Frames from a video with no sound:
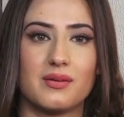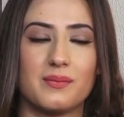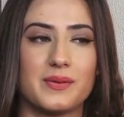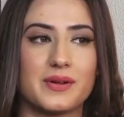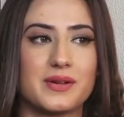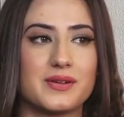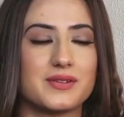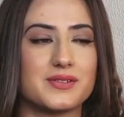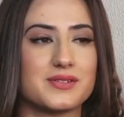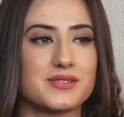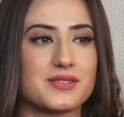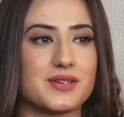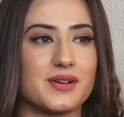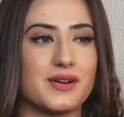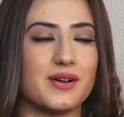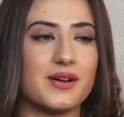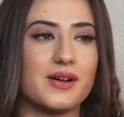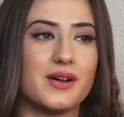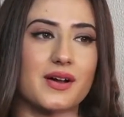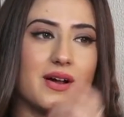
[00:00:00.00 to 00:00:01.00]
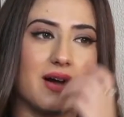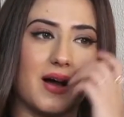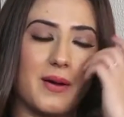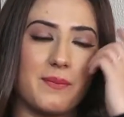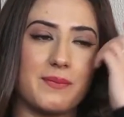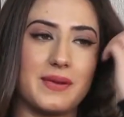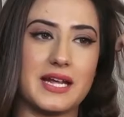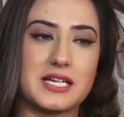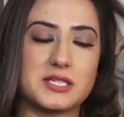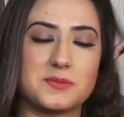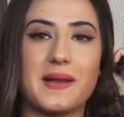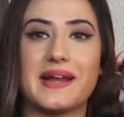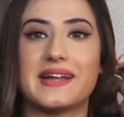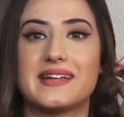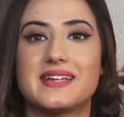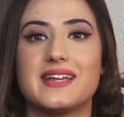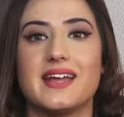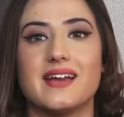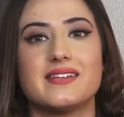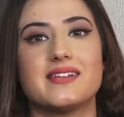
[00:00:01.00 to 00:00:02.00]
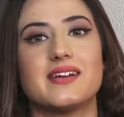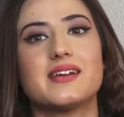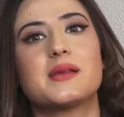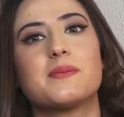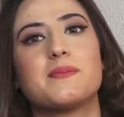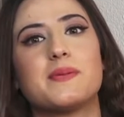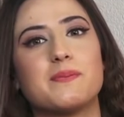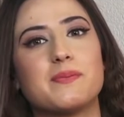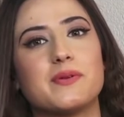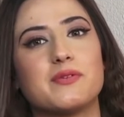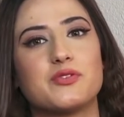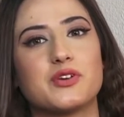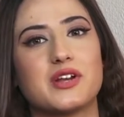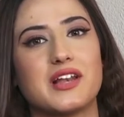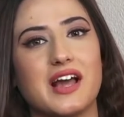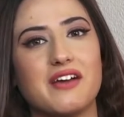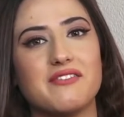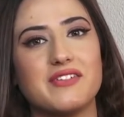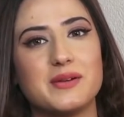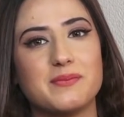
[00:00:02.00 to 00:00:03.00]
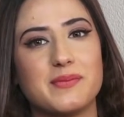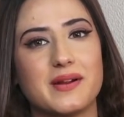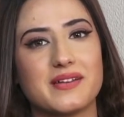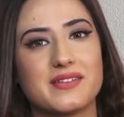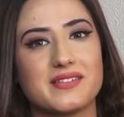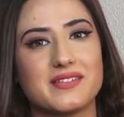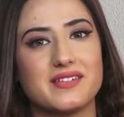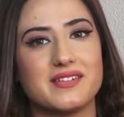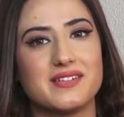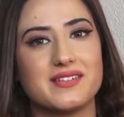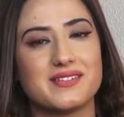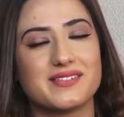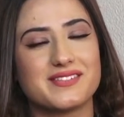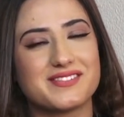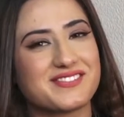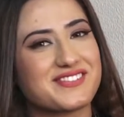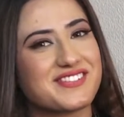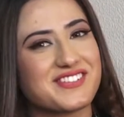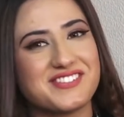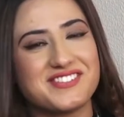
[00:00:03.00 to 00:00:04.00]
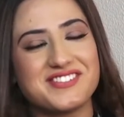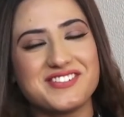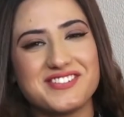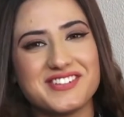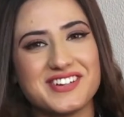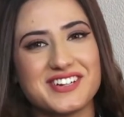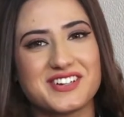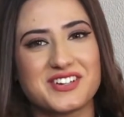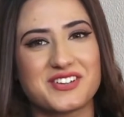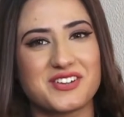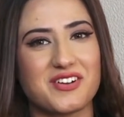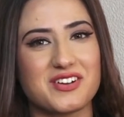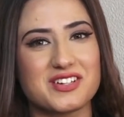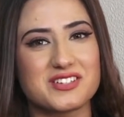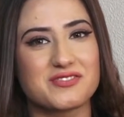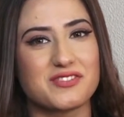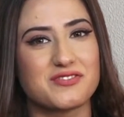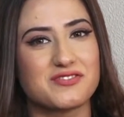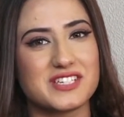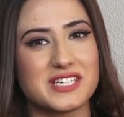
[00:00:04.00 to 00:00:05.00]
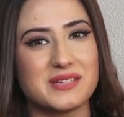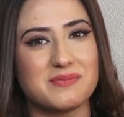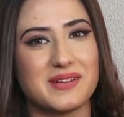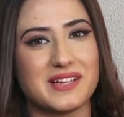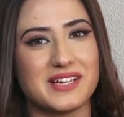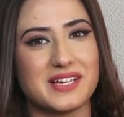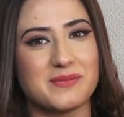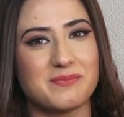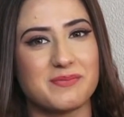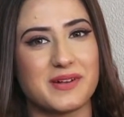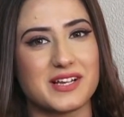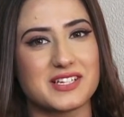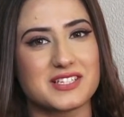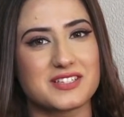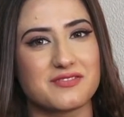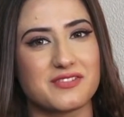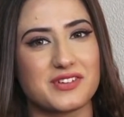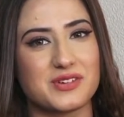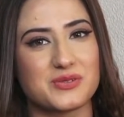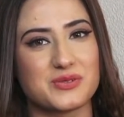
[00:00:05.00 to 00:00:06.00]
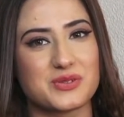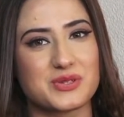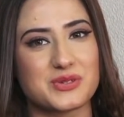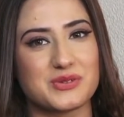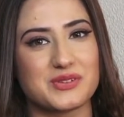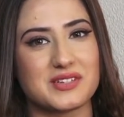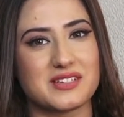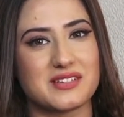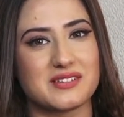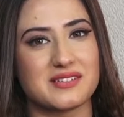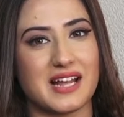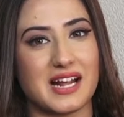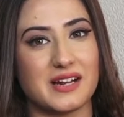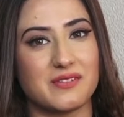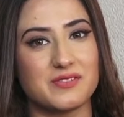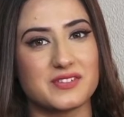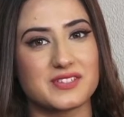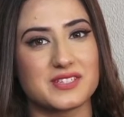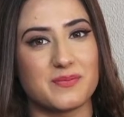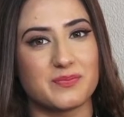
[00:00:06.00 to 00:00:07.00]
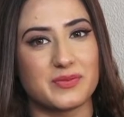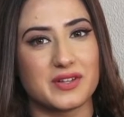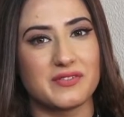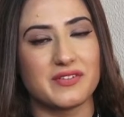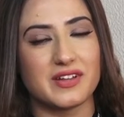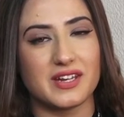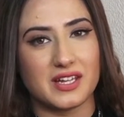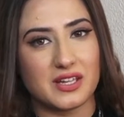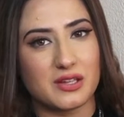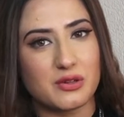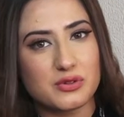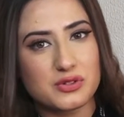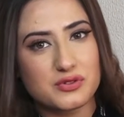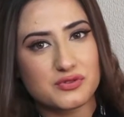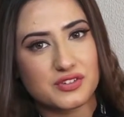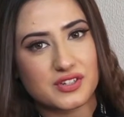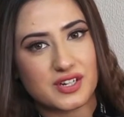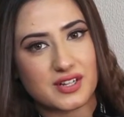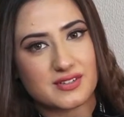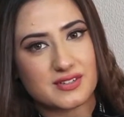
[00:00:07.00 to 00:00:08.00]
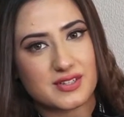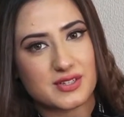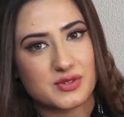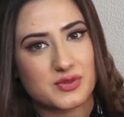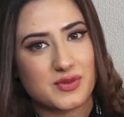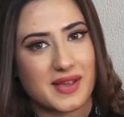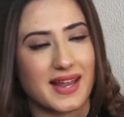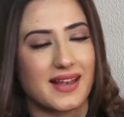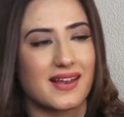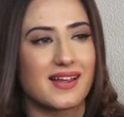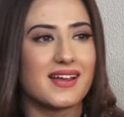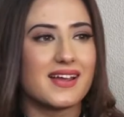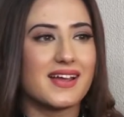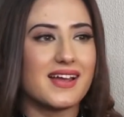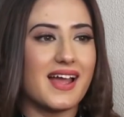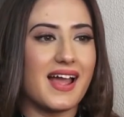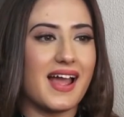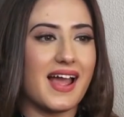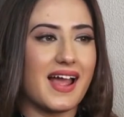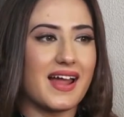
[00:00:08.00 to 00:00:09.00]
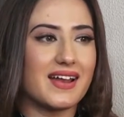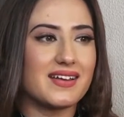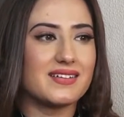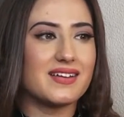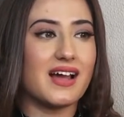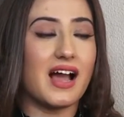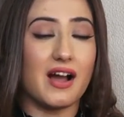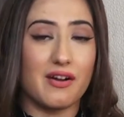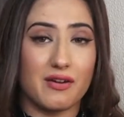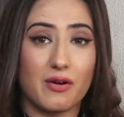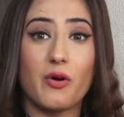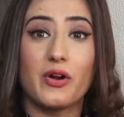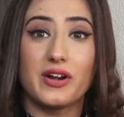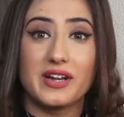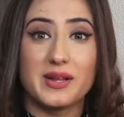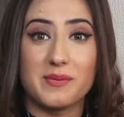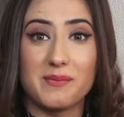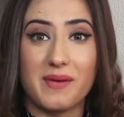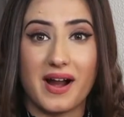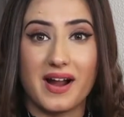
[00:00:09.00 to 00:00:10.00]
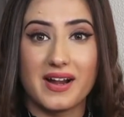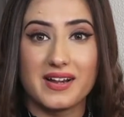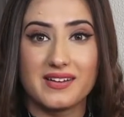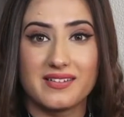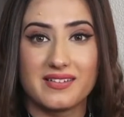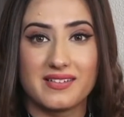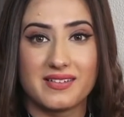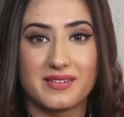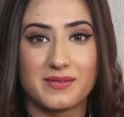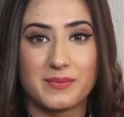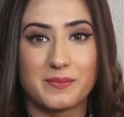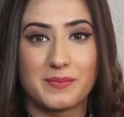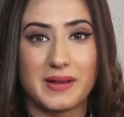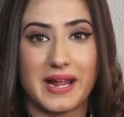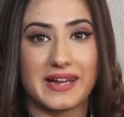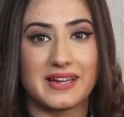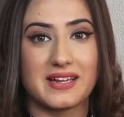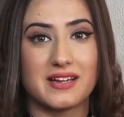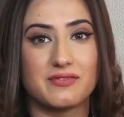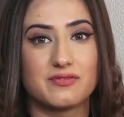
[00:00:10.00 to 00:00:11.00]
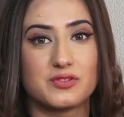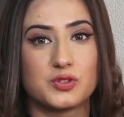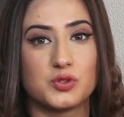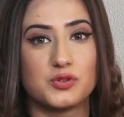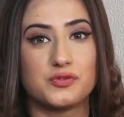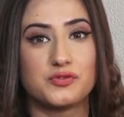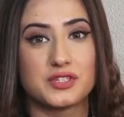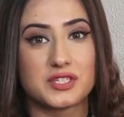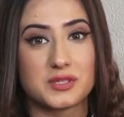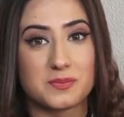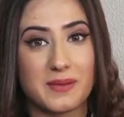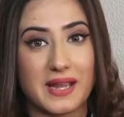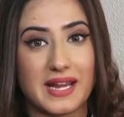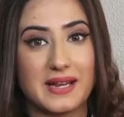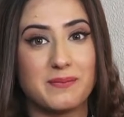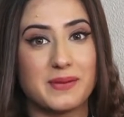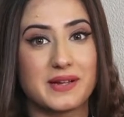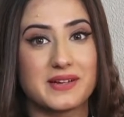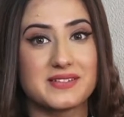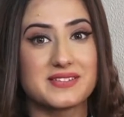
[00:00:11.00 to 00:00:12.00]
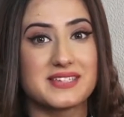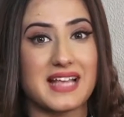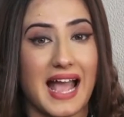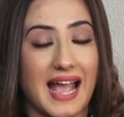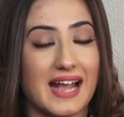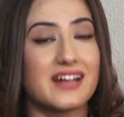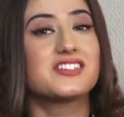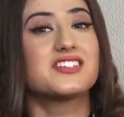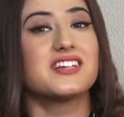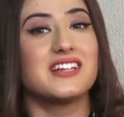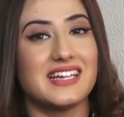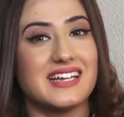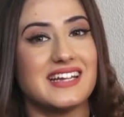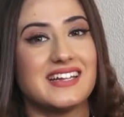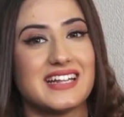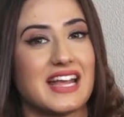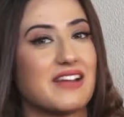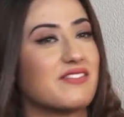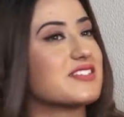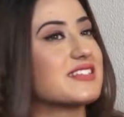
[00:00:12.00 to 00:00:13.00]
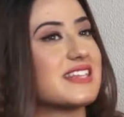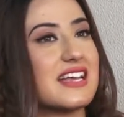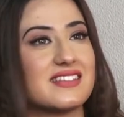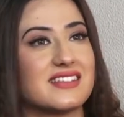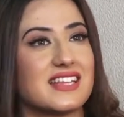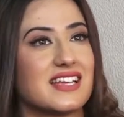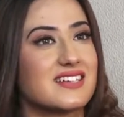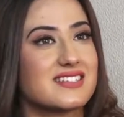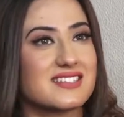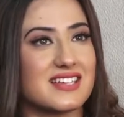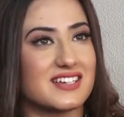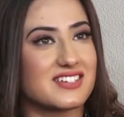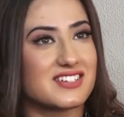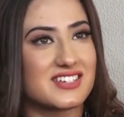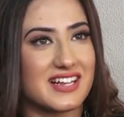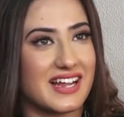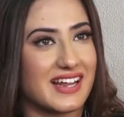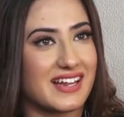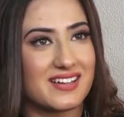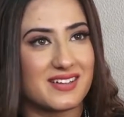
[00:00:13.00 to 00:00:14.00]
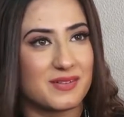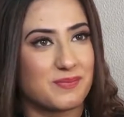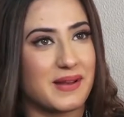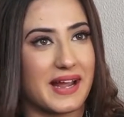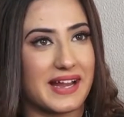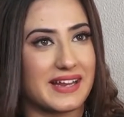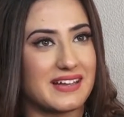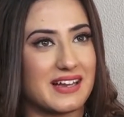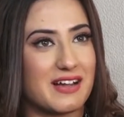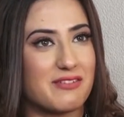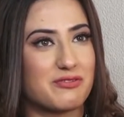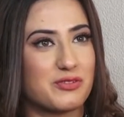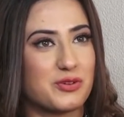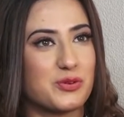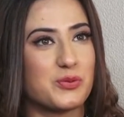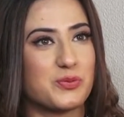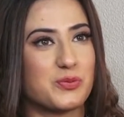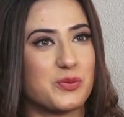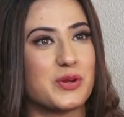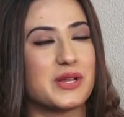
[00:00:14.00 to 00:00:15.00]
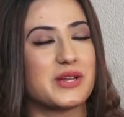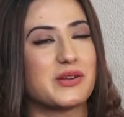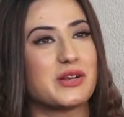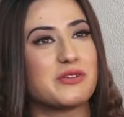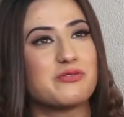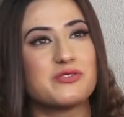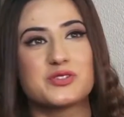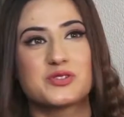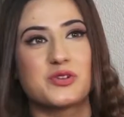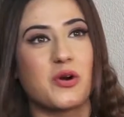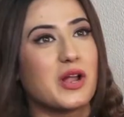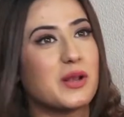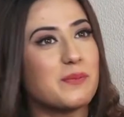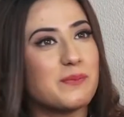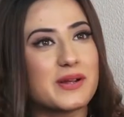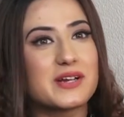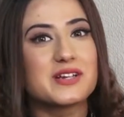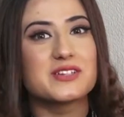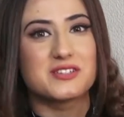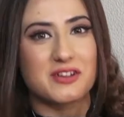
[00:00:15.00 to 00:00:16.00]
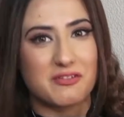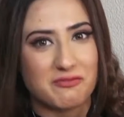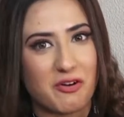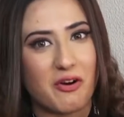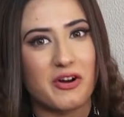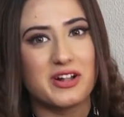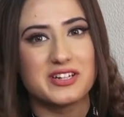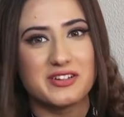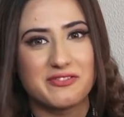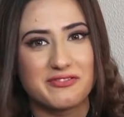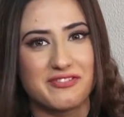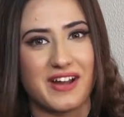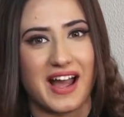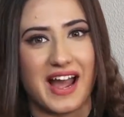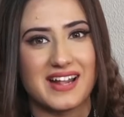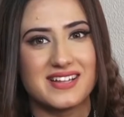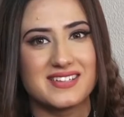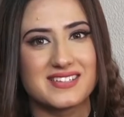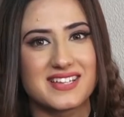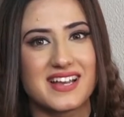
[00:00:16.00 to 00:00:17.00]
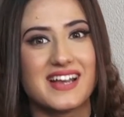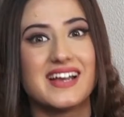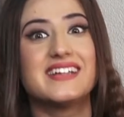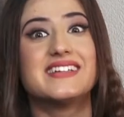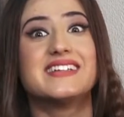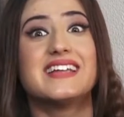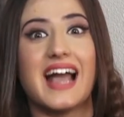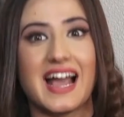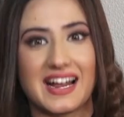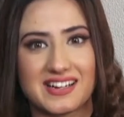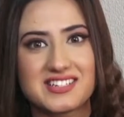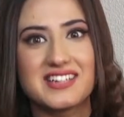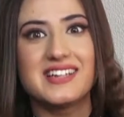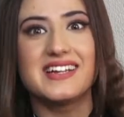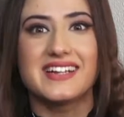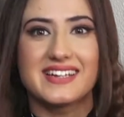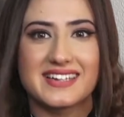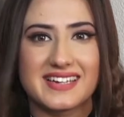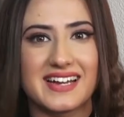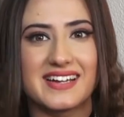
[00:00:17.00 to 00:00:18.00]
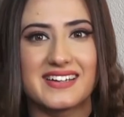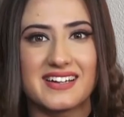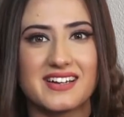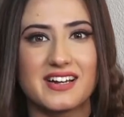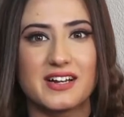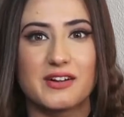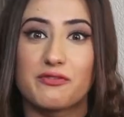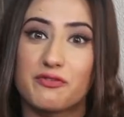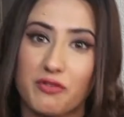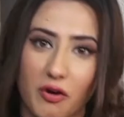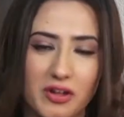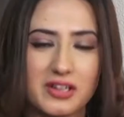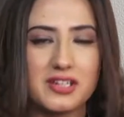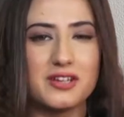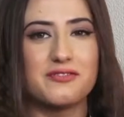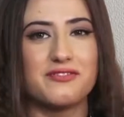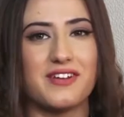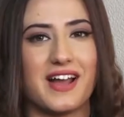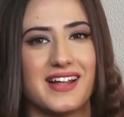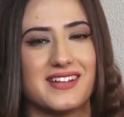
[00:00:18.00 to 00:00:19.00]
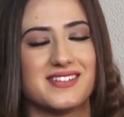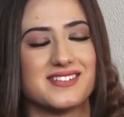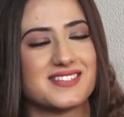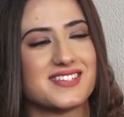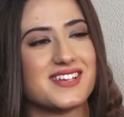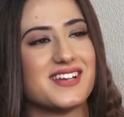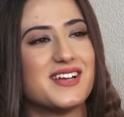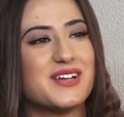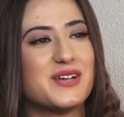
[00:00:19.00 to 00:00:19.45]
because humne expect kiya tha ki people would love it, but the, it crossed 15 million plus views, so that was something very huge for us as well. And on demand, Blind Love 2 was made, because actually there was nothing such like Blind Love 2. It was all because of all the fans. They actually created it for the fans.